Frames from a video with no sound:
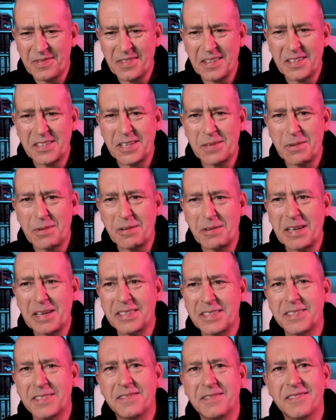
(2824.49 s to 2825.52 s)

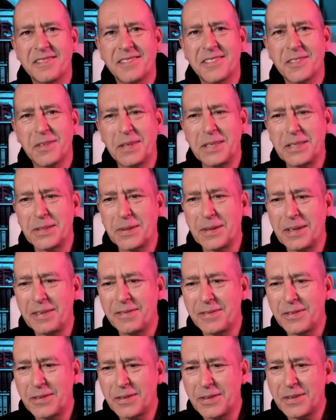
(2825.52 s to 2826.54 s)
WRX
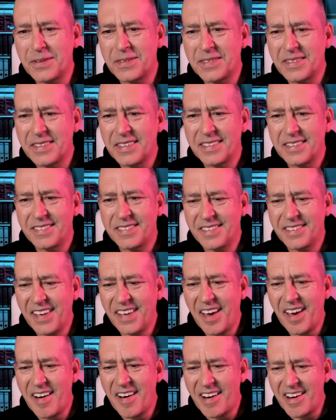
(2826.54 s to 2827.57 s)
2024
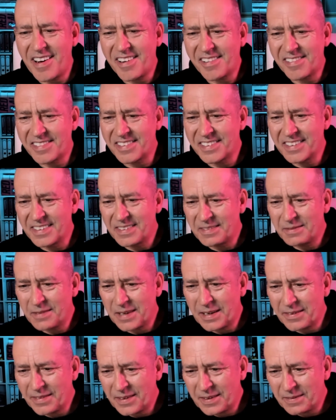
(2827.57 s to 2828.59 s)
TR and
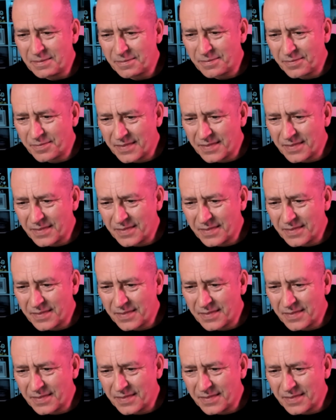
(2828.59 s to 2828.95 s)
whatever you.